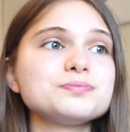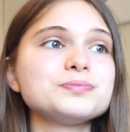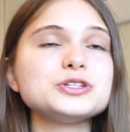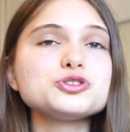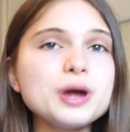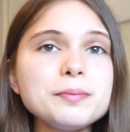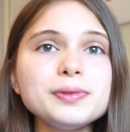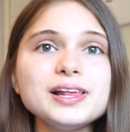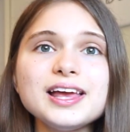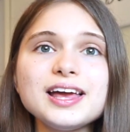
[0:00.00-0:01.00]
be
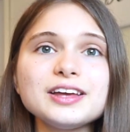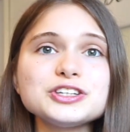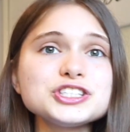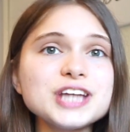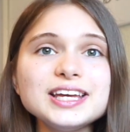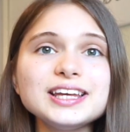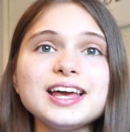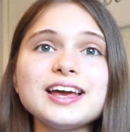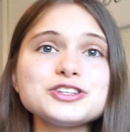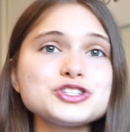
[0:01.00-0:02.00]
trembling and
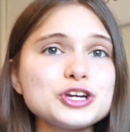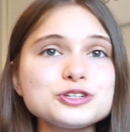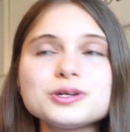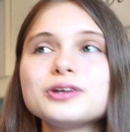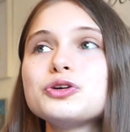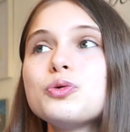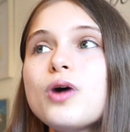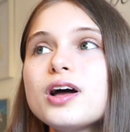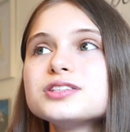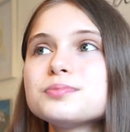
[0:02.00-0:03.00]
shaking and stuttering on your
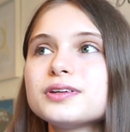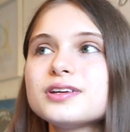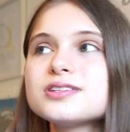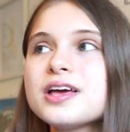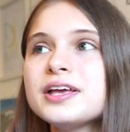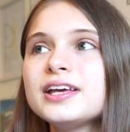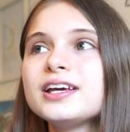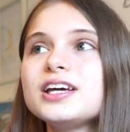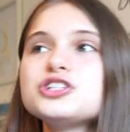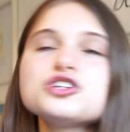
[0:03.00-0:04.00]
words, because
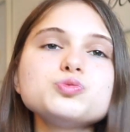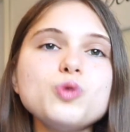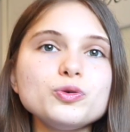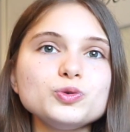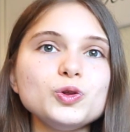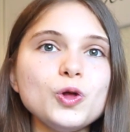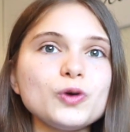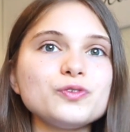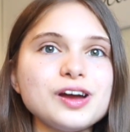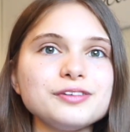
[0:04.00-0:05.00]
it just won't
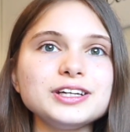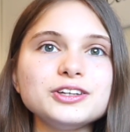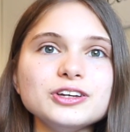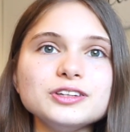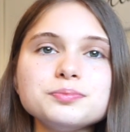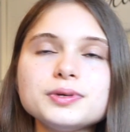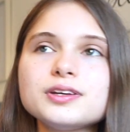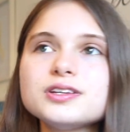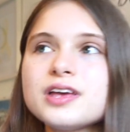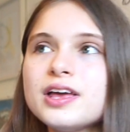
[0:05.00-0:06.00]
look very good.
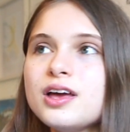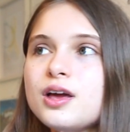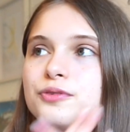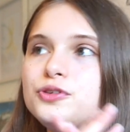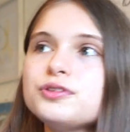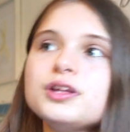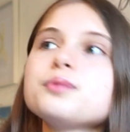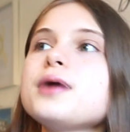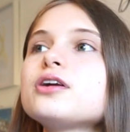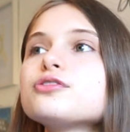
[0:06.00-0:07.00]
Because if you think
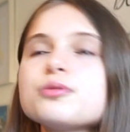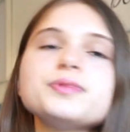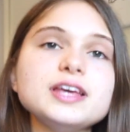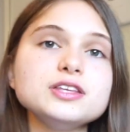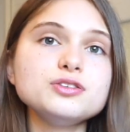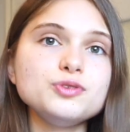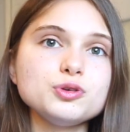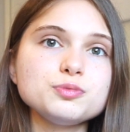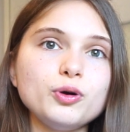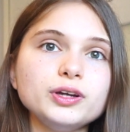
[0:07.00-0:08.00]
about it from the
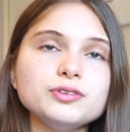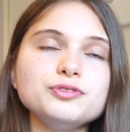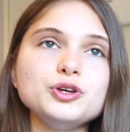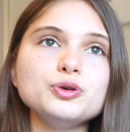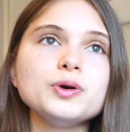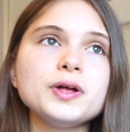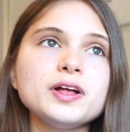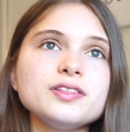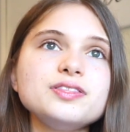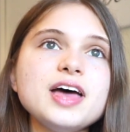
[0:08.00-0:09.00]
interviewer's point of view,
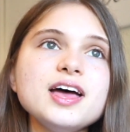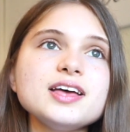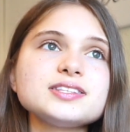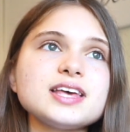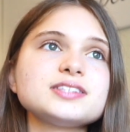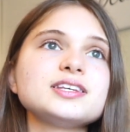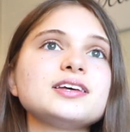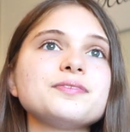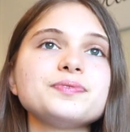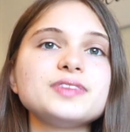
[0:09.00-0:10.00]
they're
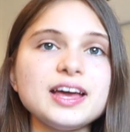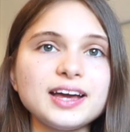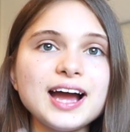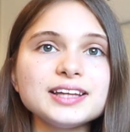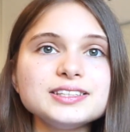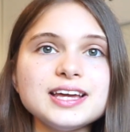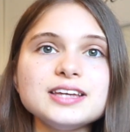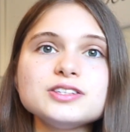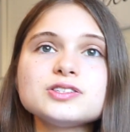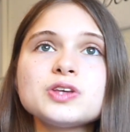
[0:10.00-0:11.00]
assessing their
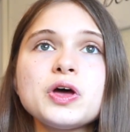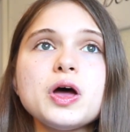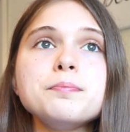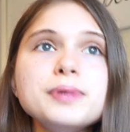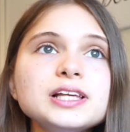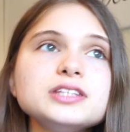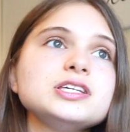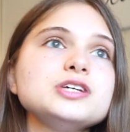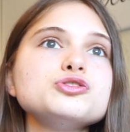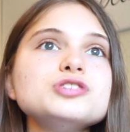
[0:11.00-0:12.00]
candidates'
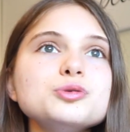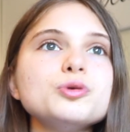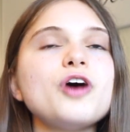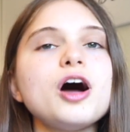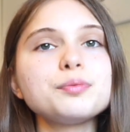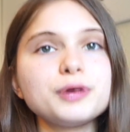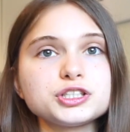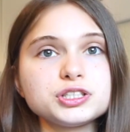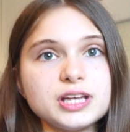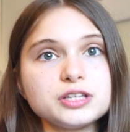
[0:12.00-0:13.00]
ability to deal with high
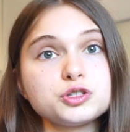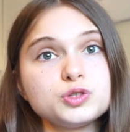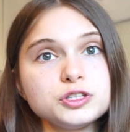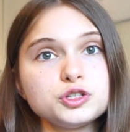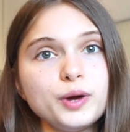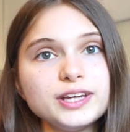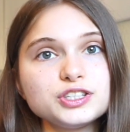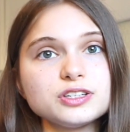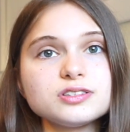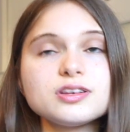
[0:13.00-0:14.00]
pressure
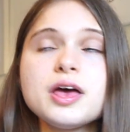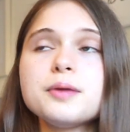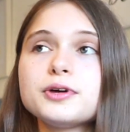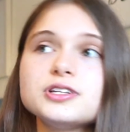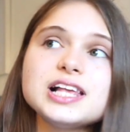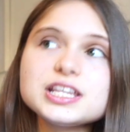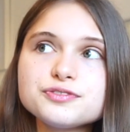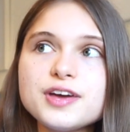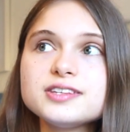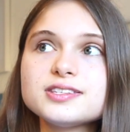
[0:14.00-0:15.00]
situations. Because let's
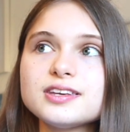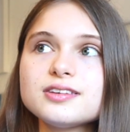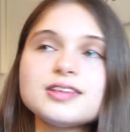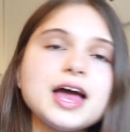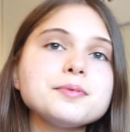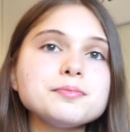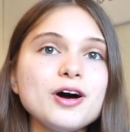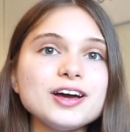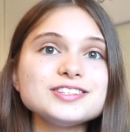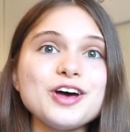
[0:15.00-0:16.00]
face it,
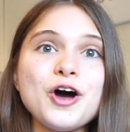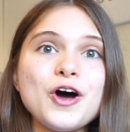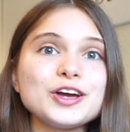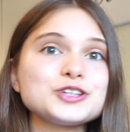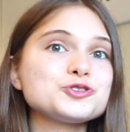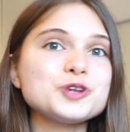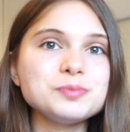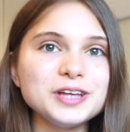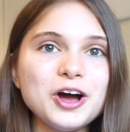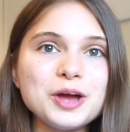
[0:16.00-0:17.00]
MMIs are
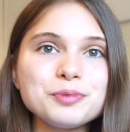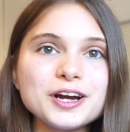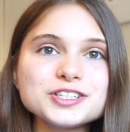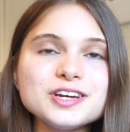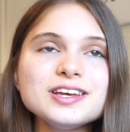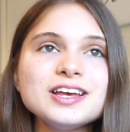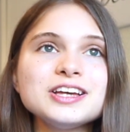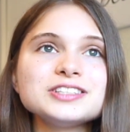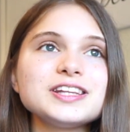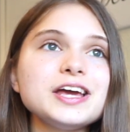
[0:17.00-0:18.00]
extremely high pressure,
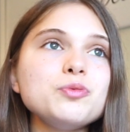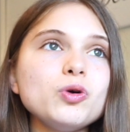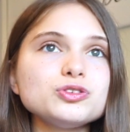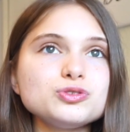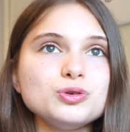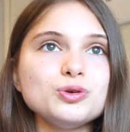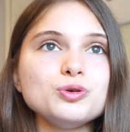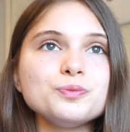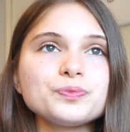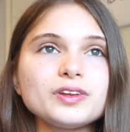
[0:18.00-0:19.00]
so they want
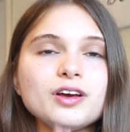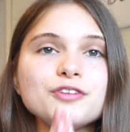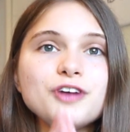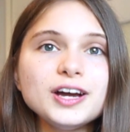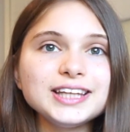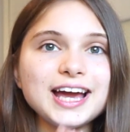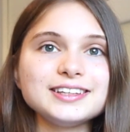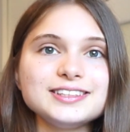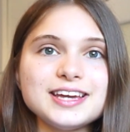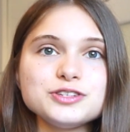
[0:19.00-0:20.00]
to find
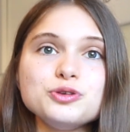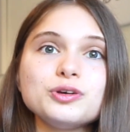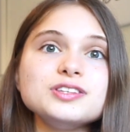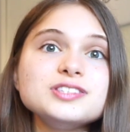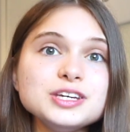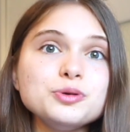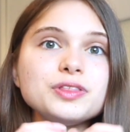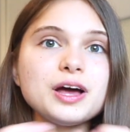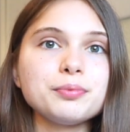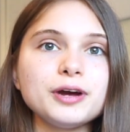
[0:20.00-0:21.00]
candidates who can deal with
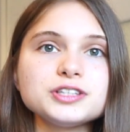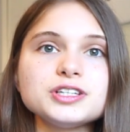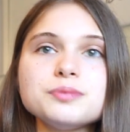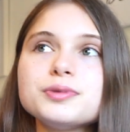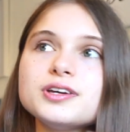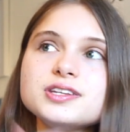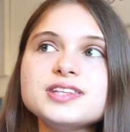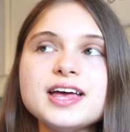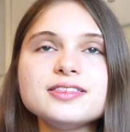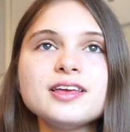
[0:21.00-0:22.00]
that pressure, because
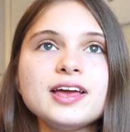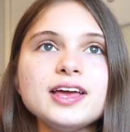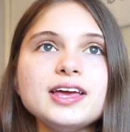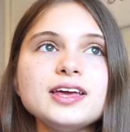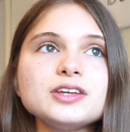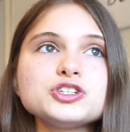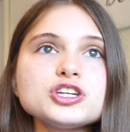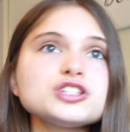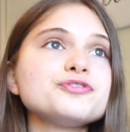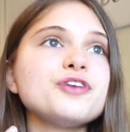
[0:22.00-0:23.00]
then it
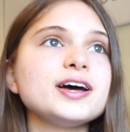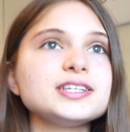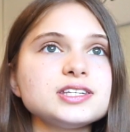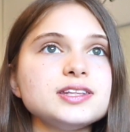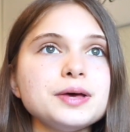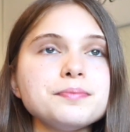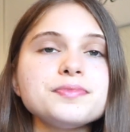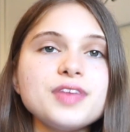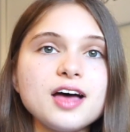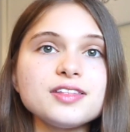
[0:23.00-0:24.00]
justifies to them
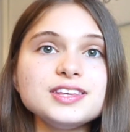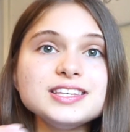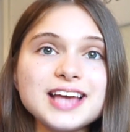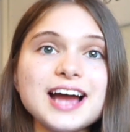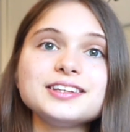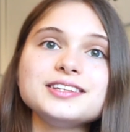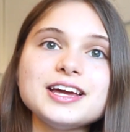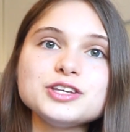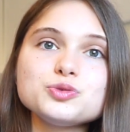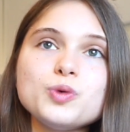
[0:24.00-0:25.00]
that these
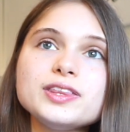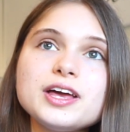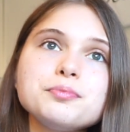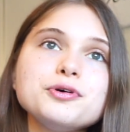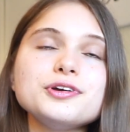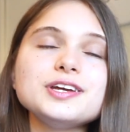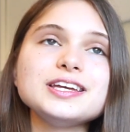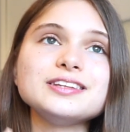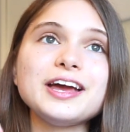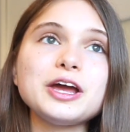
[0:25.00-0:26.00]
candidates, when they are put
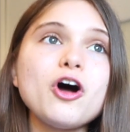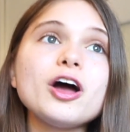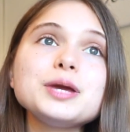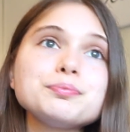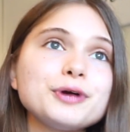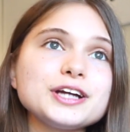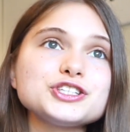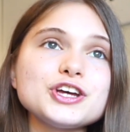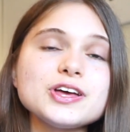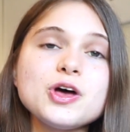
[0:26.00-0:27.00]
in a high
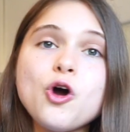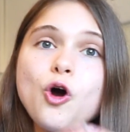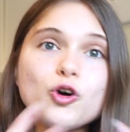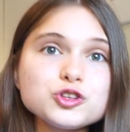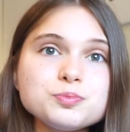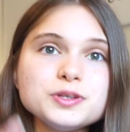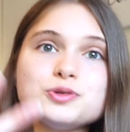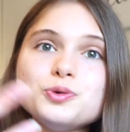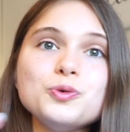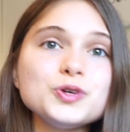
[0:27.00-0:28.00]
pressure
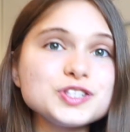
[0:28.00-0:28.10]
hospital